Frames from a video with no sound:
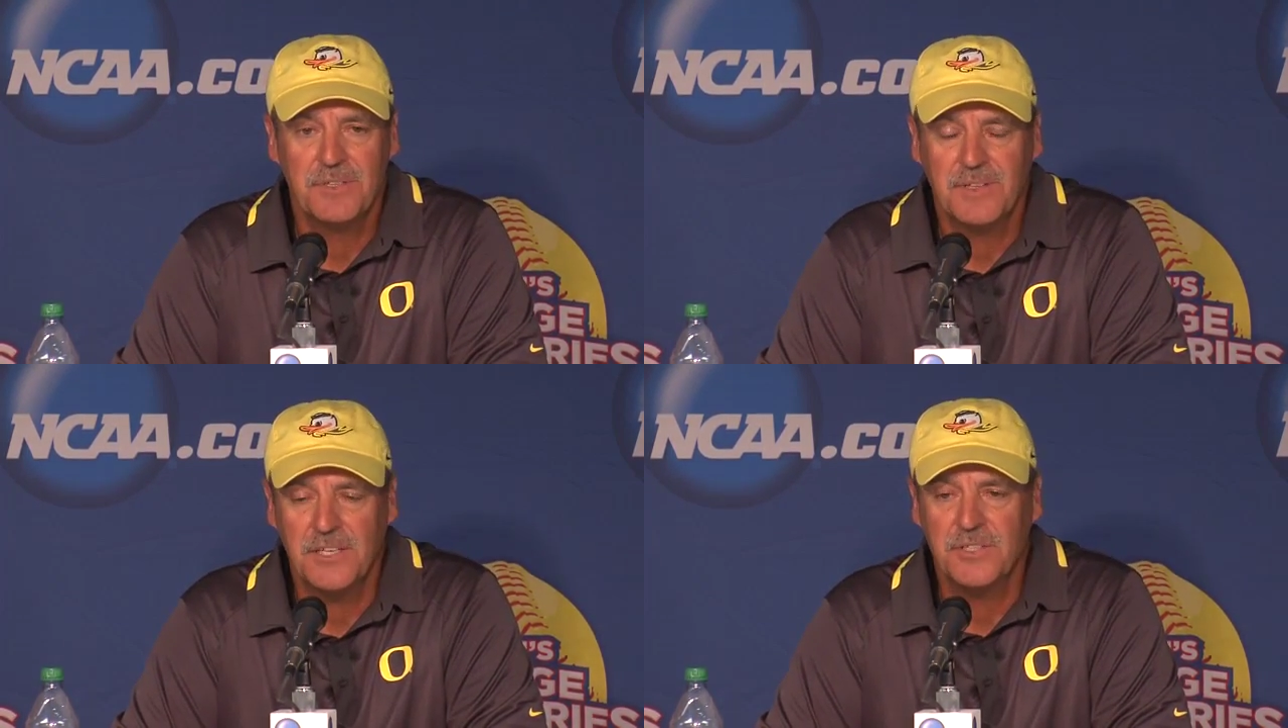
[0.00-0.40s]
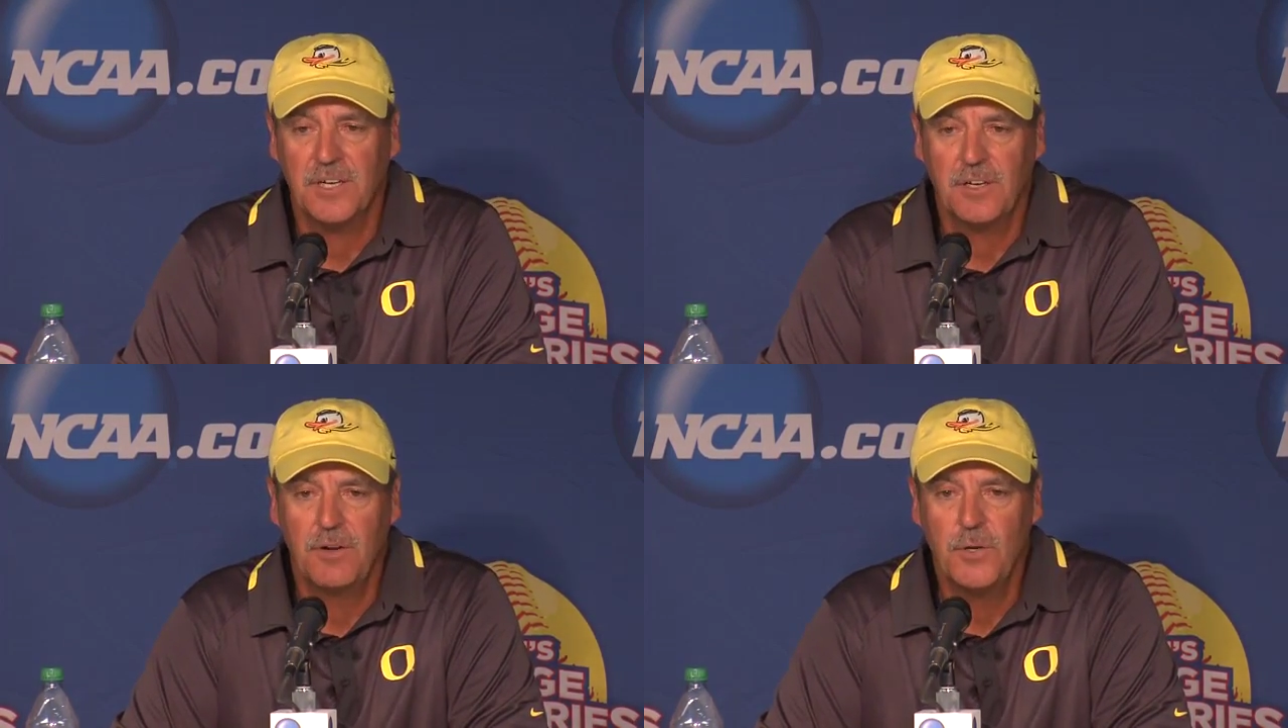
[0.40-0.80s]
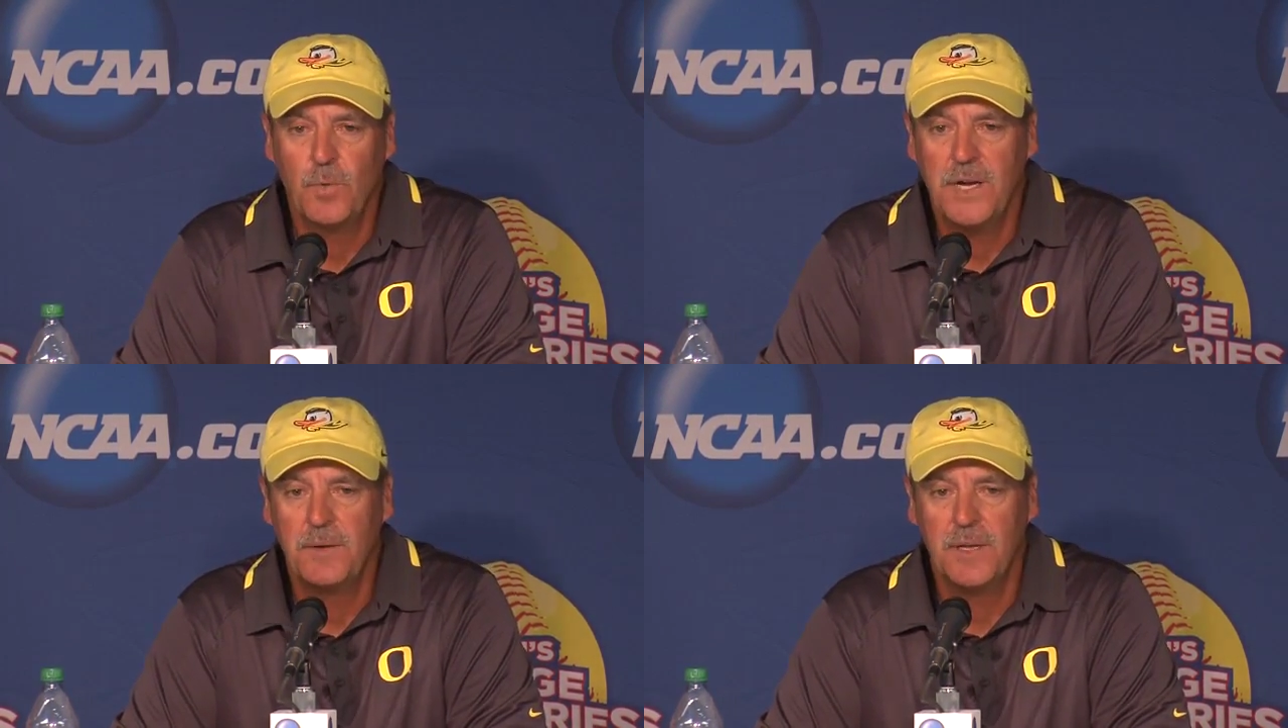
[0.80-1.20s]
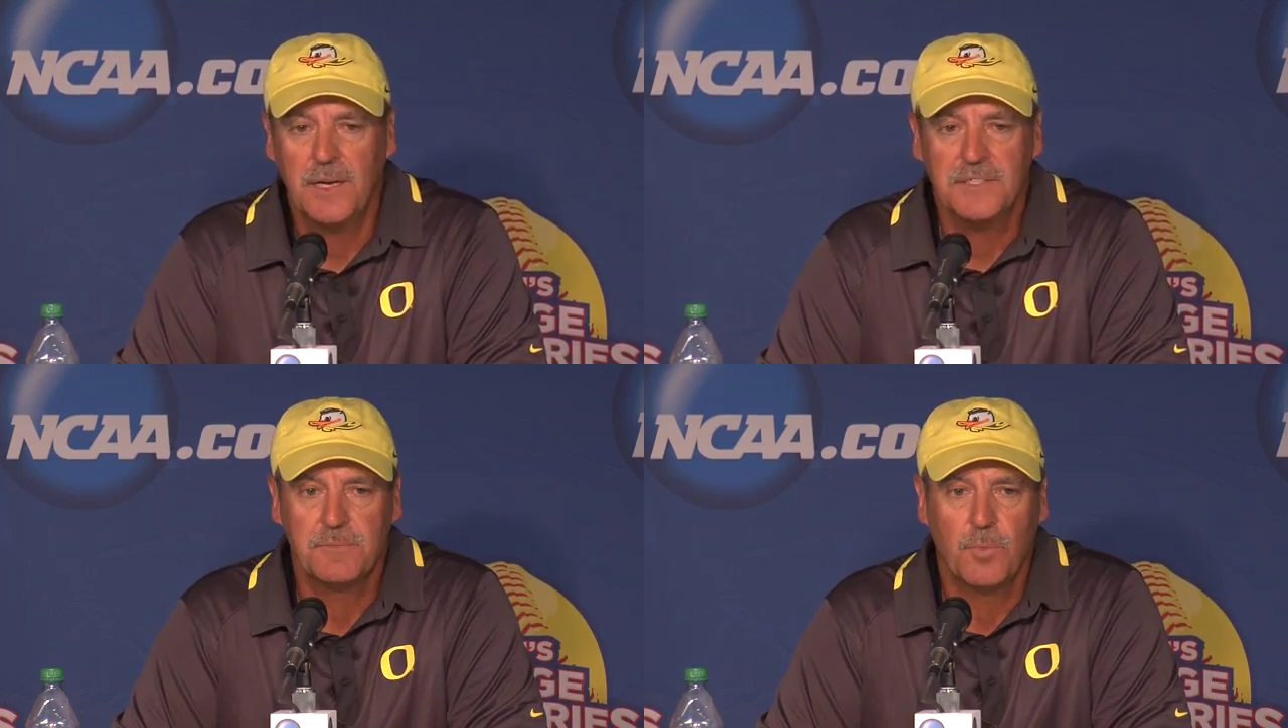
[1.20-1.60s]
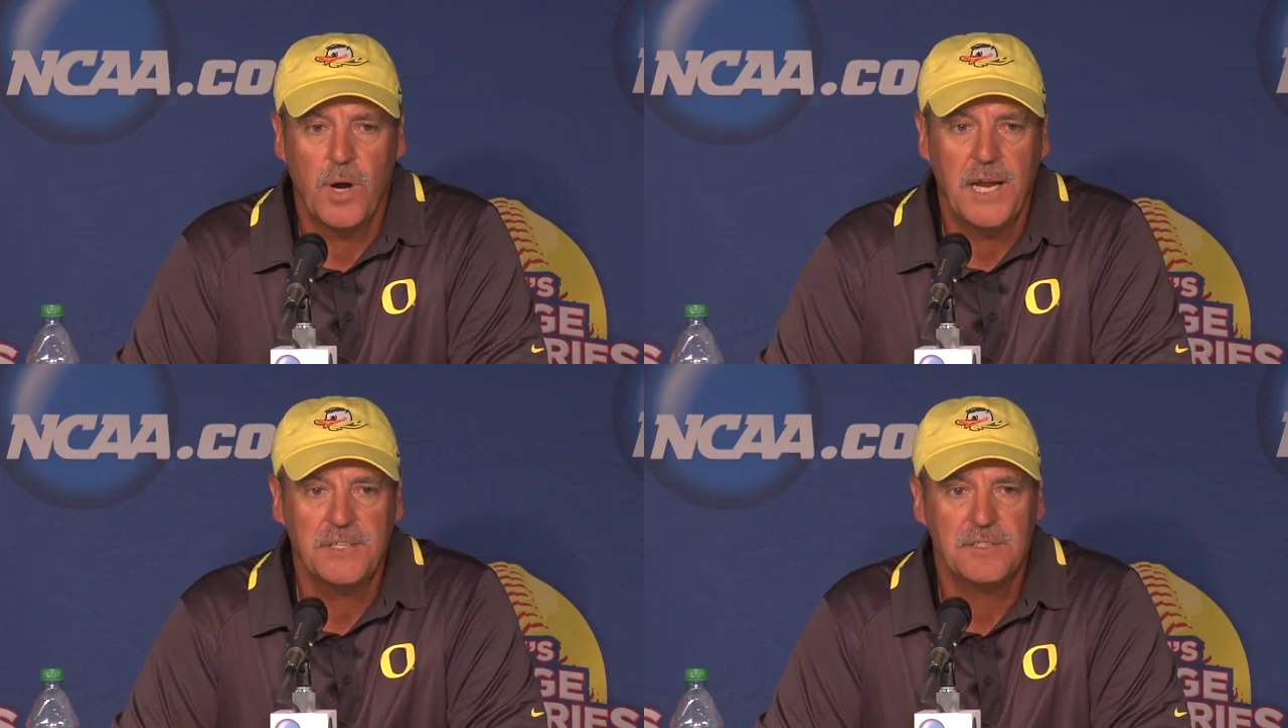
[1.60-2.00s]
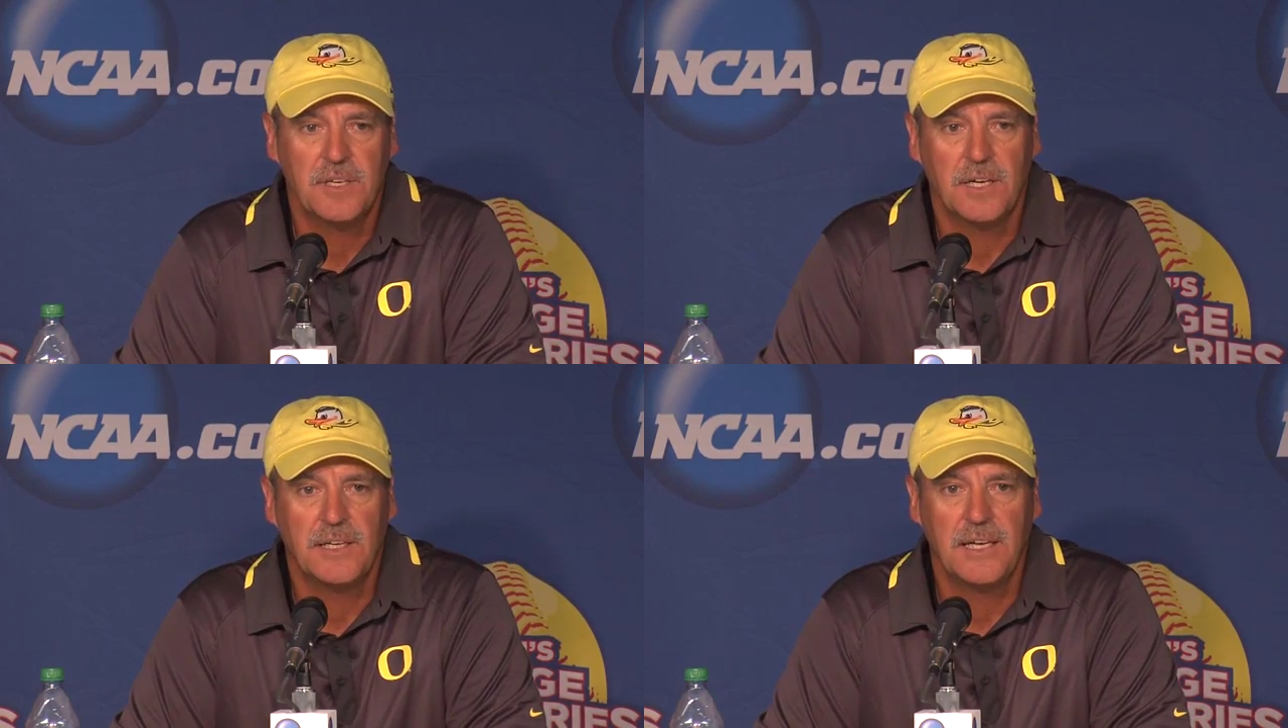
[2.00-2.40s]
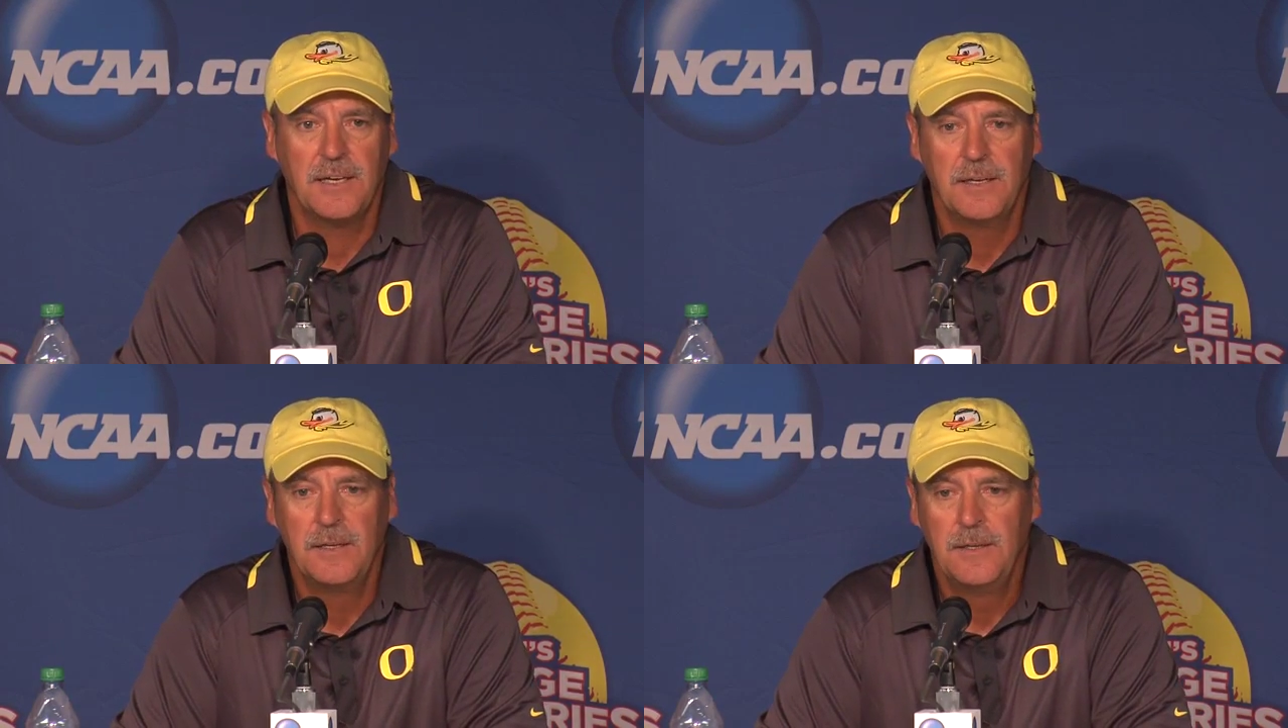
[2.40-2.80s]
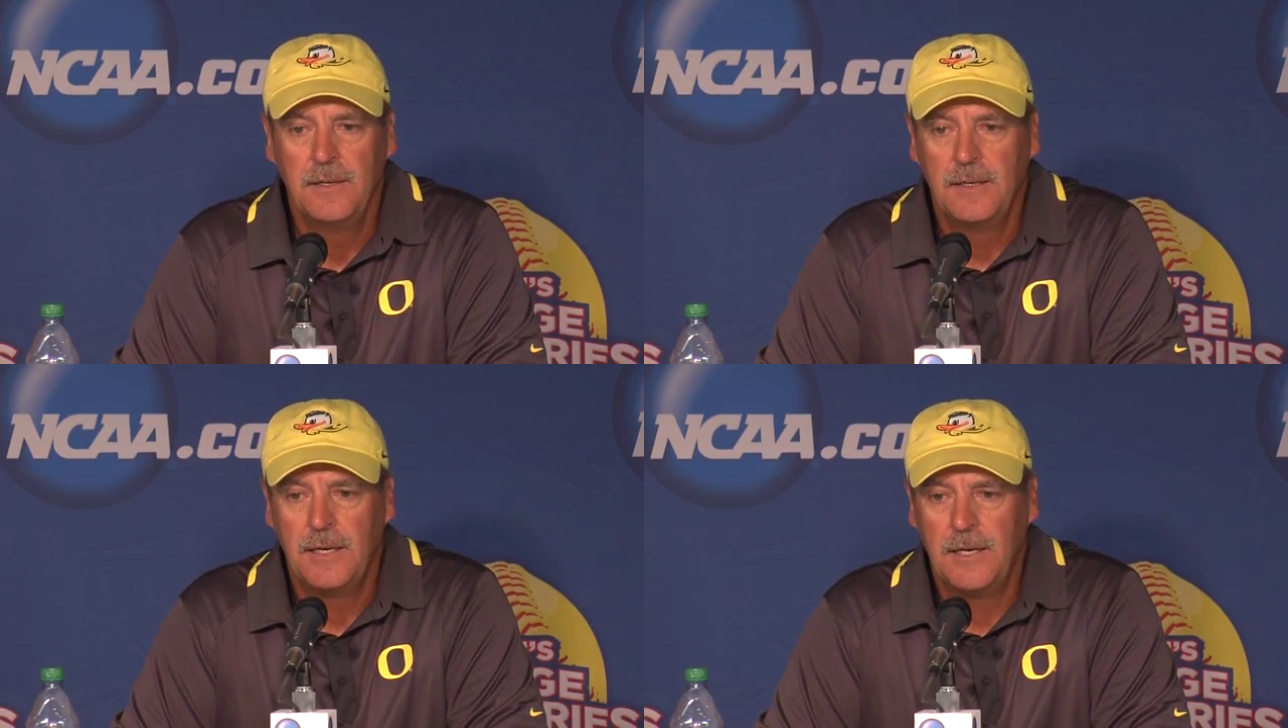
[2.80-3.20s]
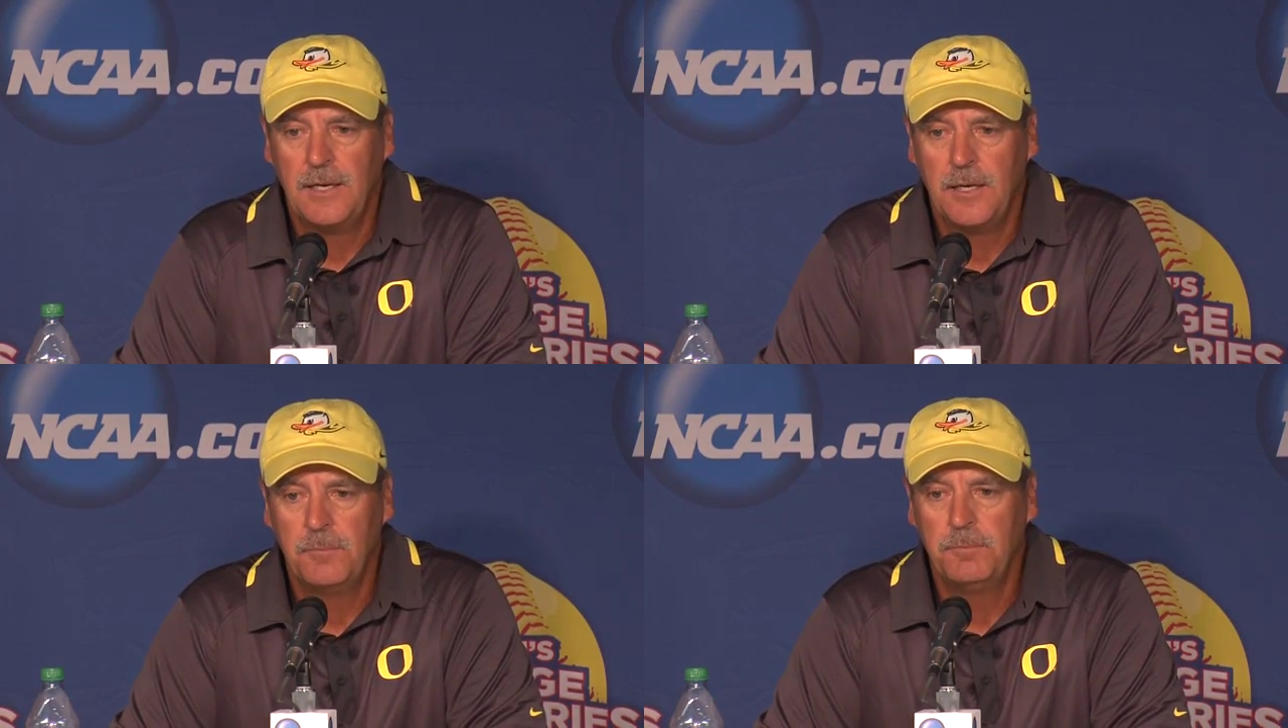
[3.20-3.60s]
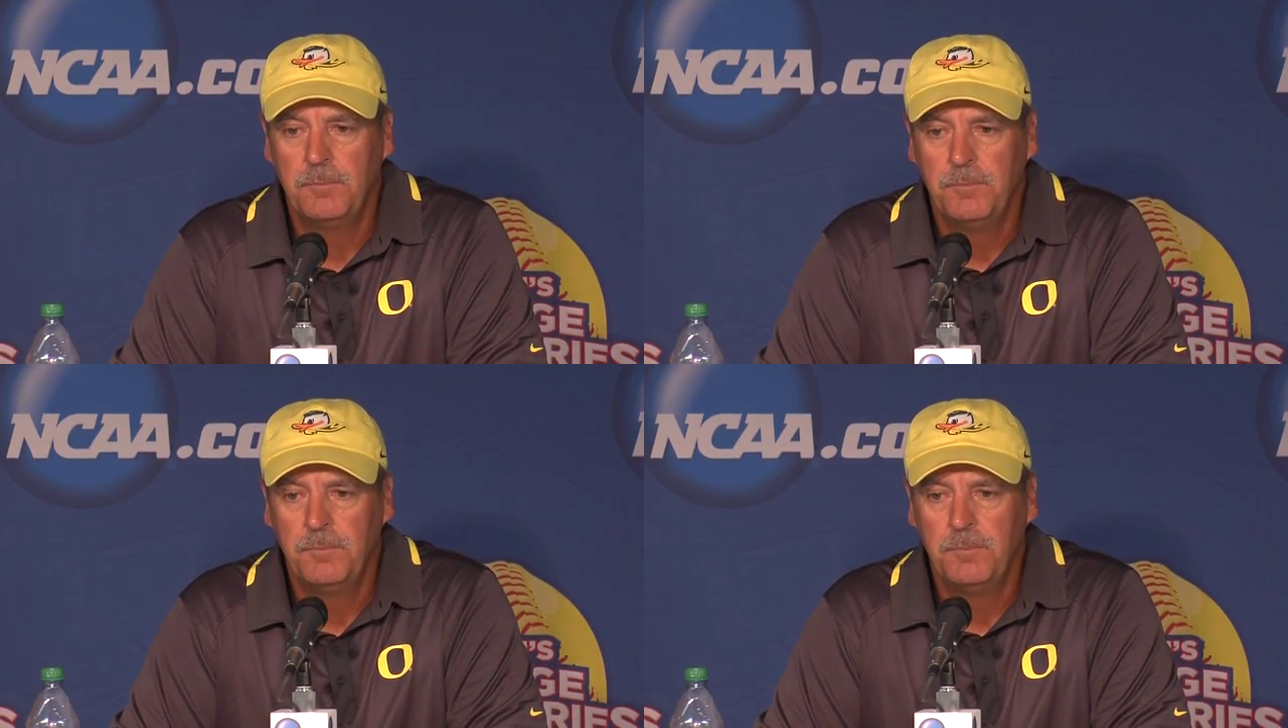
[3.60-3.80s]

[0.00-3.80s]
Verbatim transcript: And things got to go your way. You got to get some breaks. You got to get, um,